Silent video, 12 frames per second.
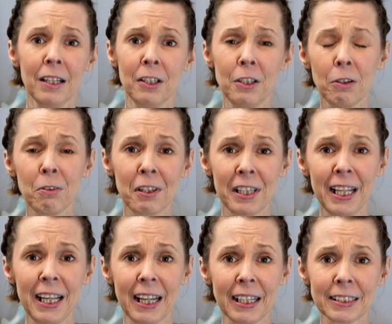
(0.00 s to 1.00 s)
new
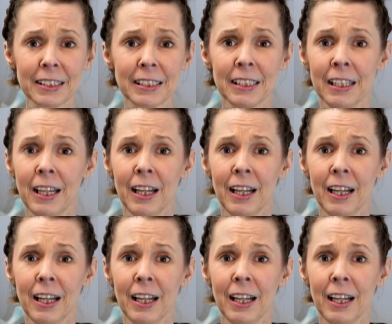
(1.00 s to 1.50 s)
things.